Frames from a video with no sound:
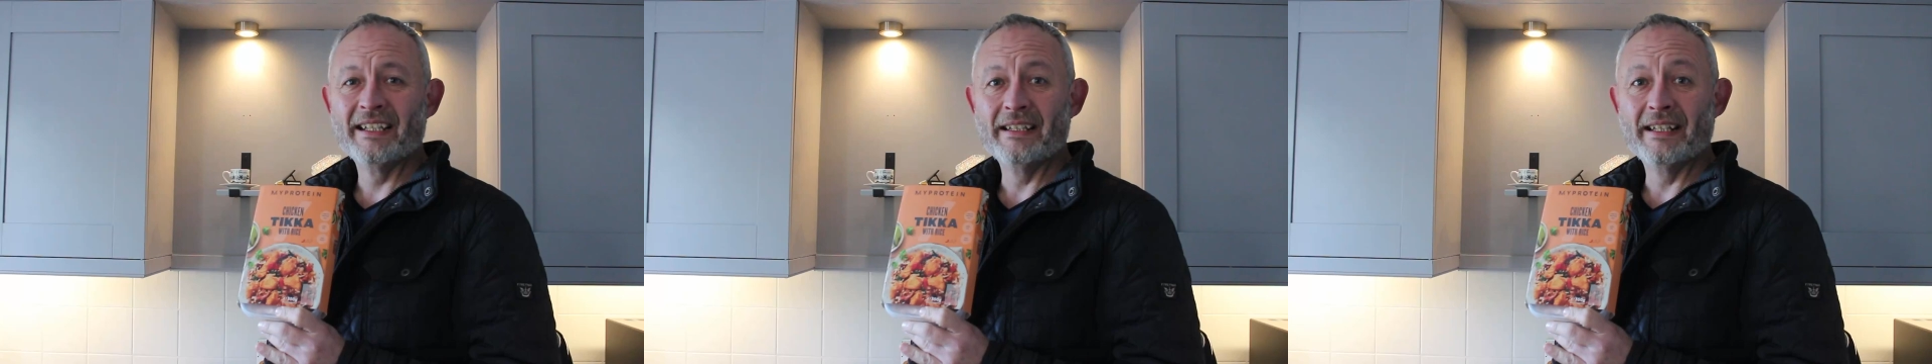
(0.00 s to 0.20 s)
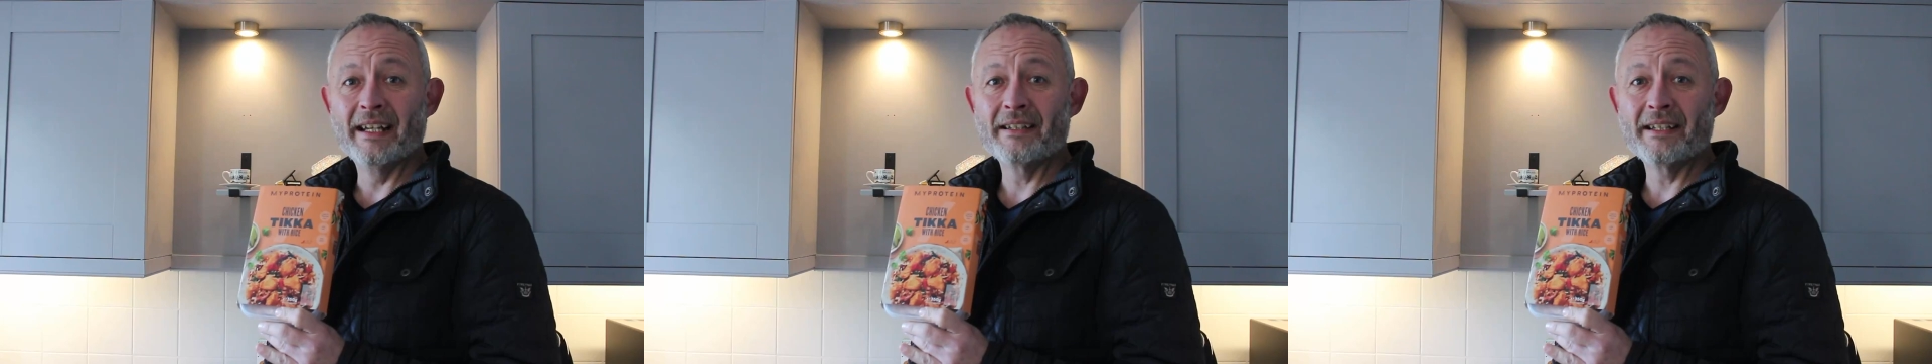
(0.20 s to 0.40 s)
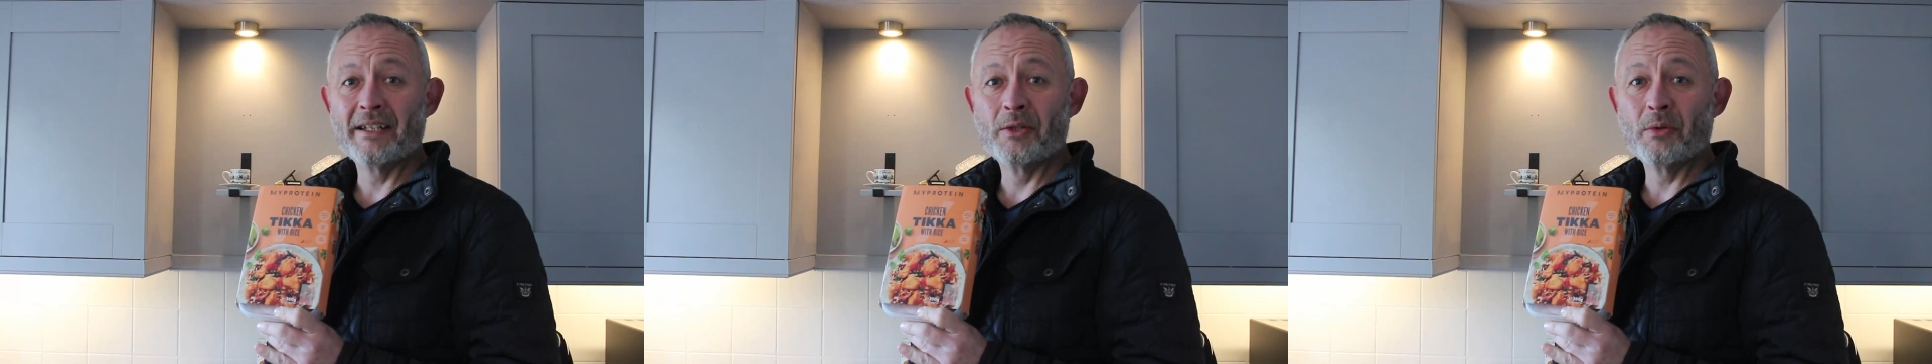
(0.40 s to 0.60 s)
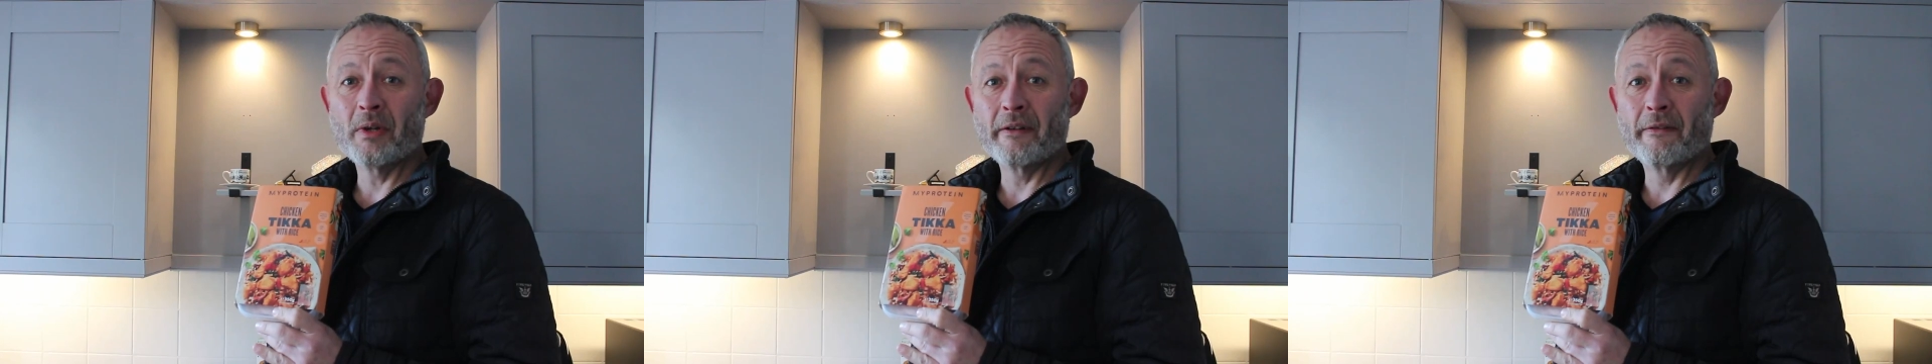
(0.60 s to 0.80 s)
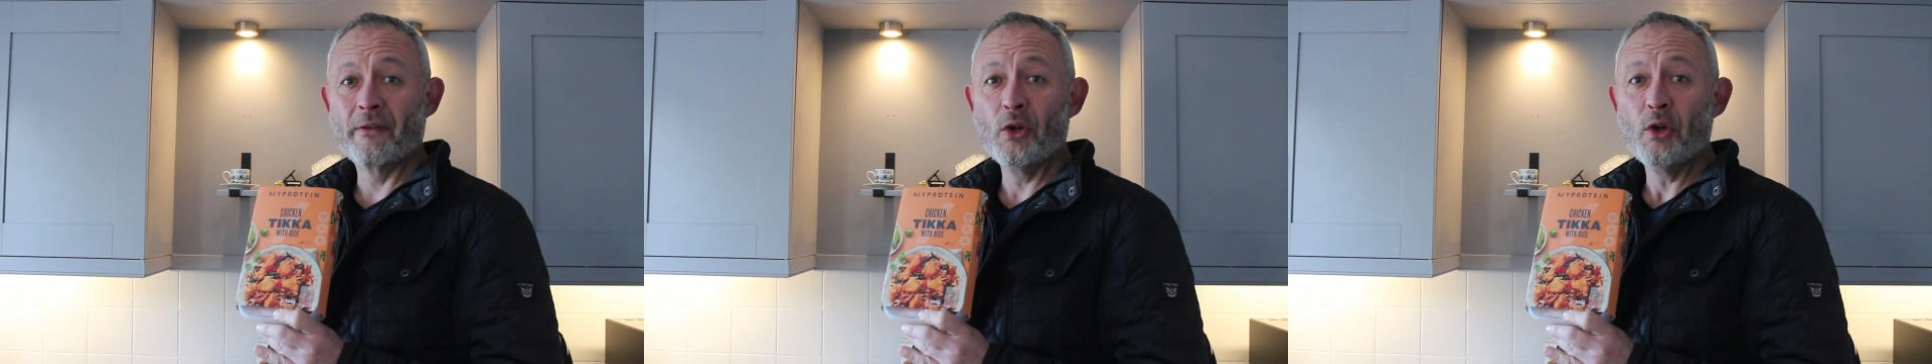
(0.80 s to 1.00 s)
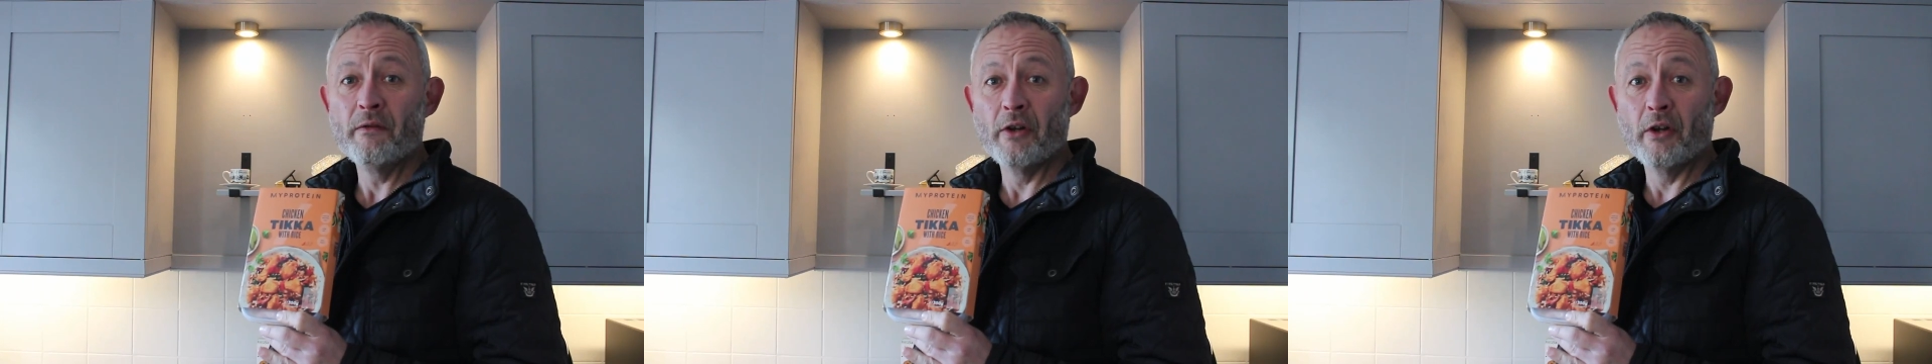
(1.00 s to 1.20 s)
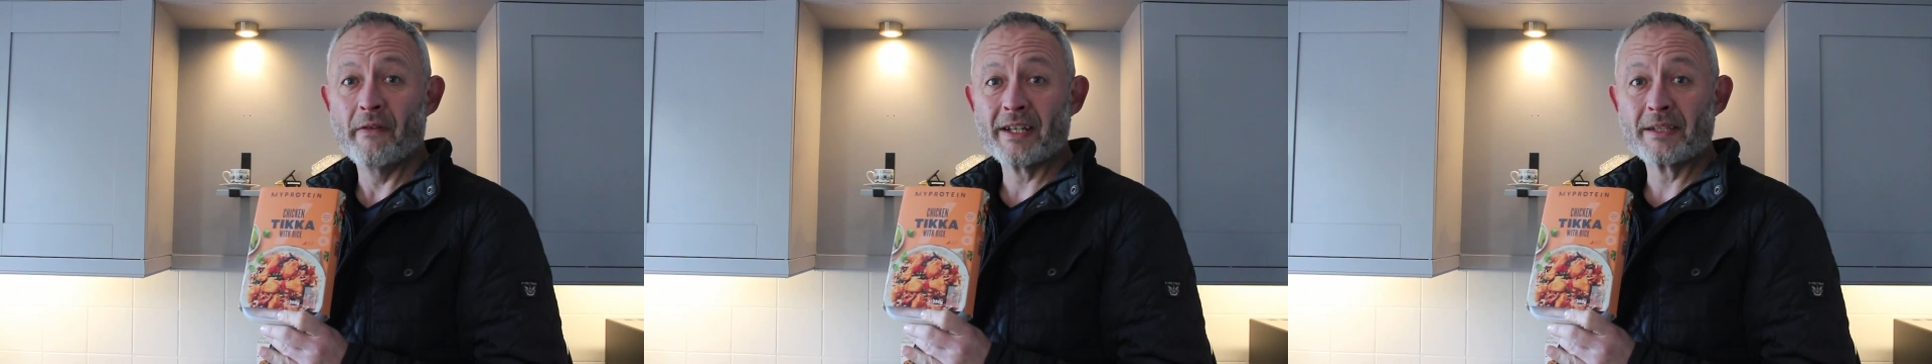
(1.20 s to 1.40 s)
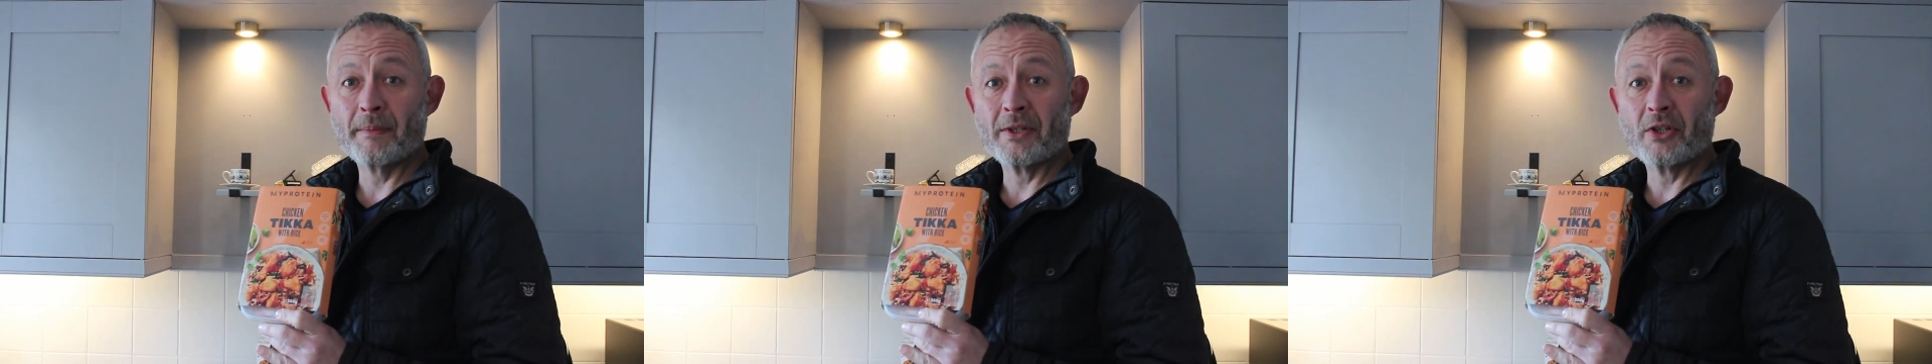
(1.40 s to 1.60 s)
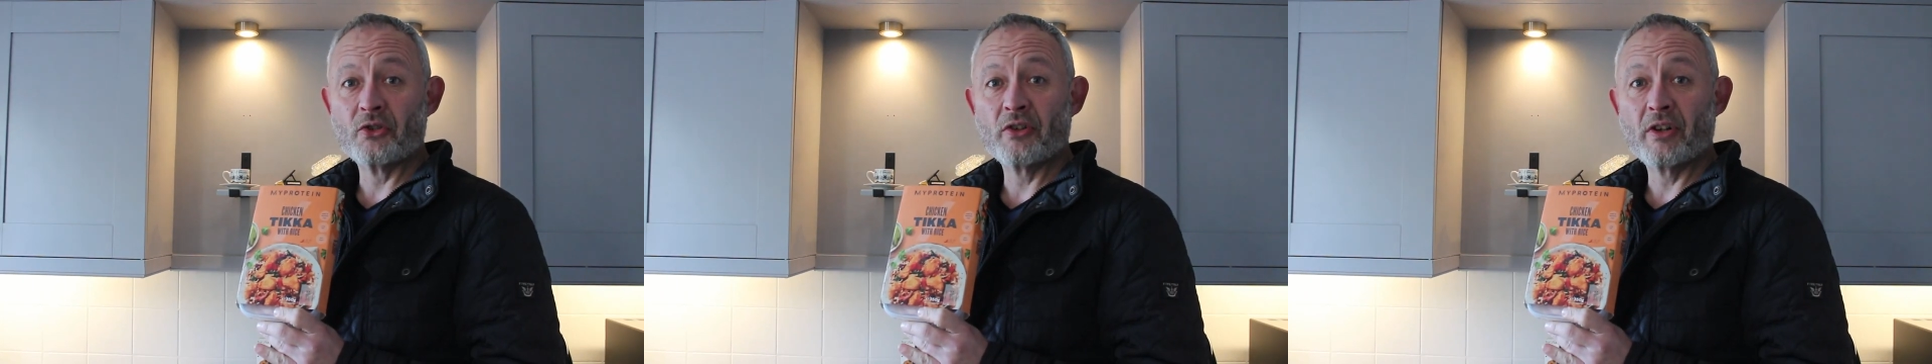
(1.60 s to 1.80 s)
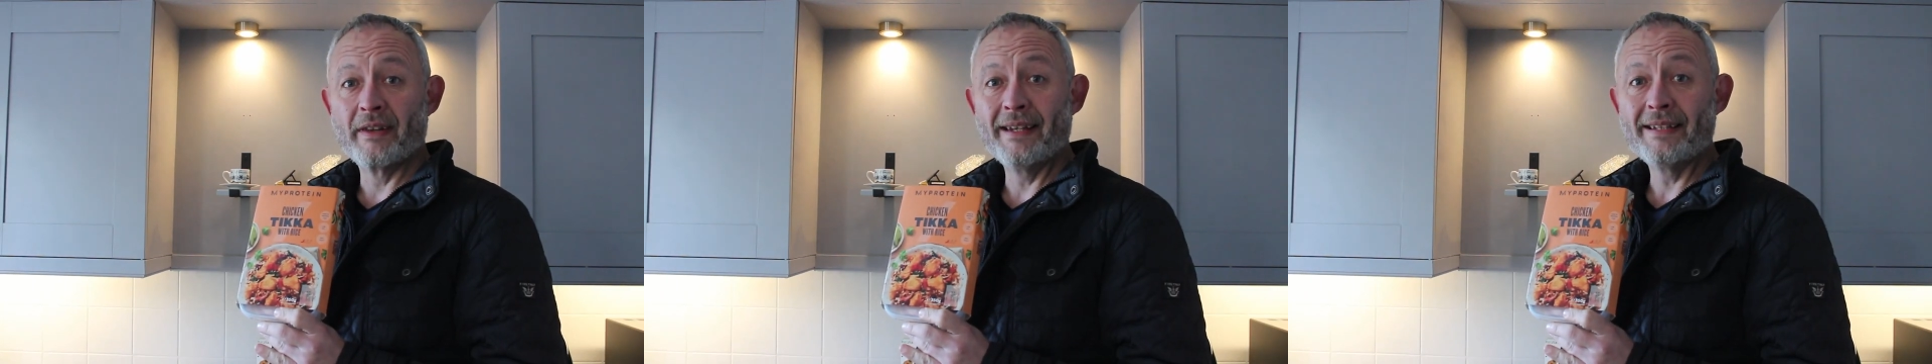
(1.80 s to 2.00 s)
Now then, quite a few of you have asked me to
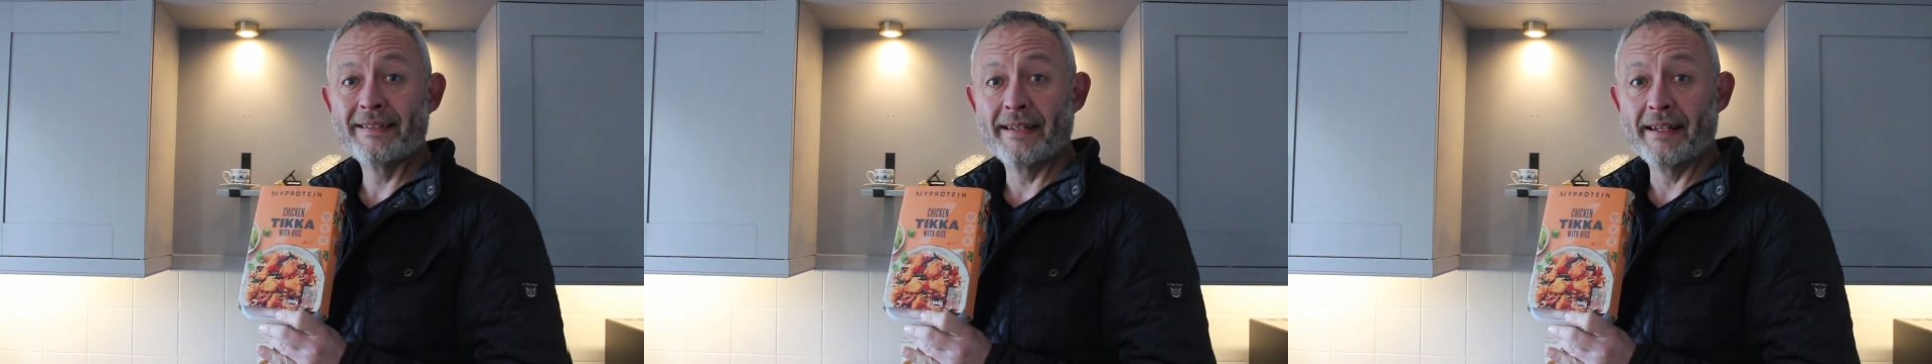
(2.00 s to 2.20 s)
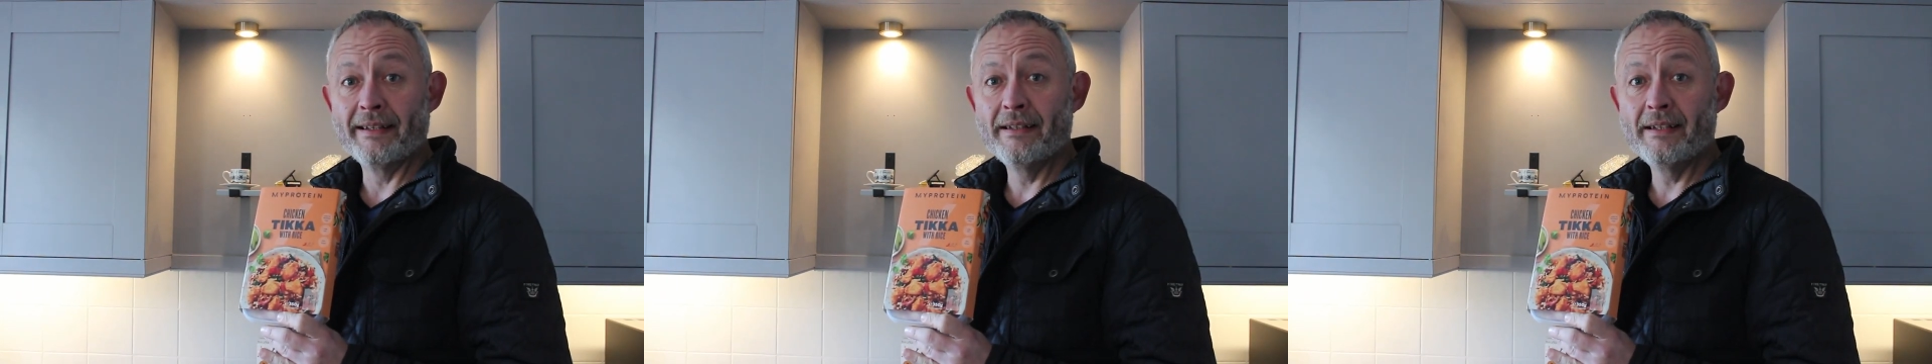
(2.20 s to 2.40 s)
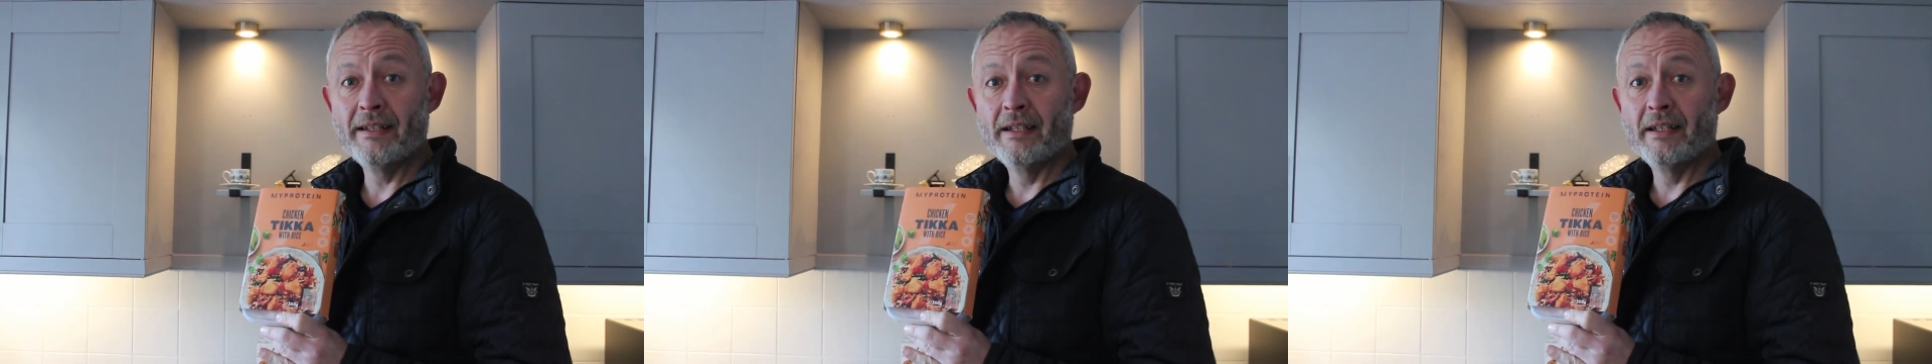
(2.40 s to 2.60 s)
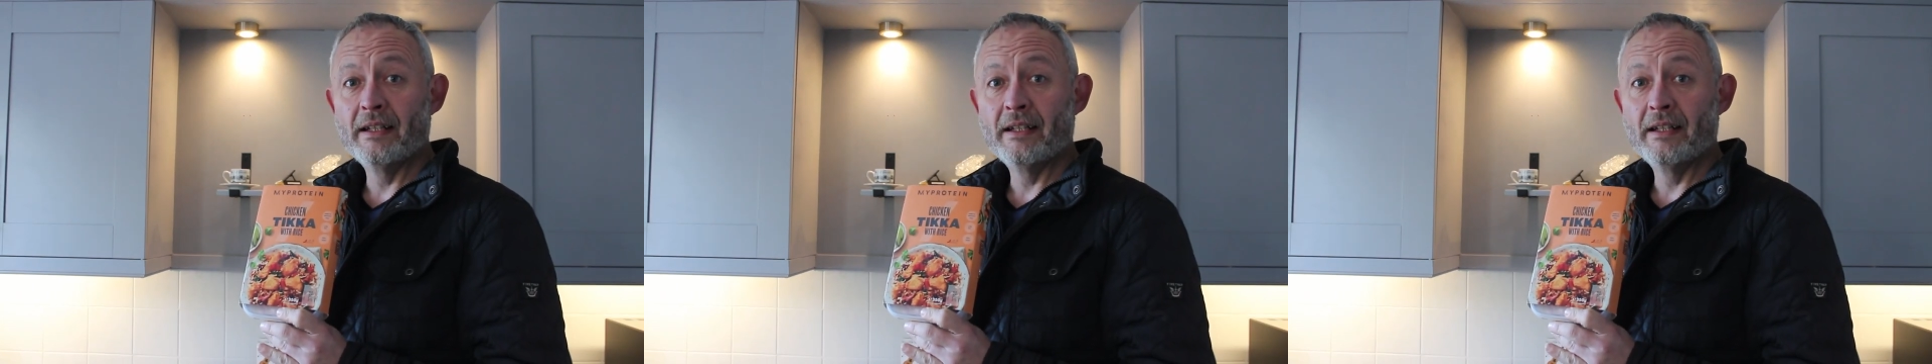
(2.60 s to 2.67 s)
try this thing,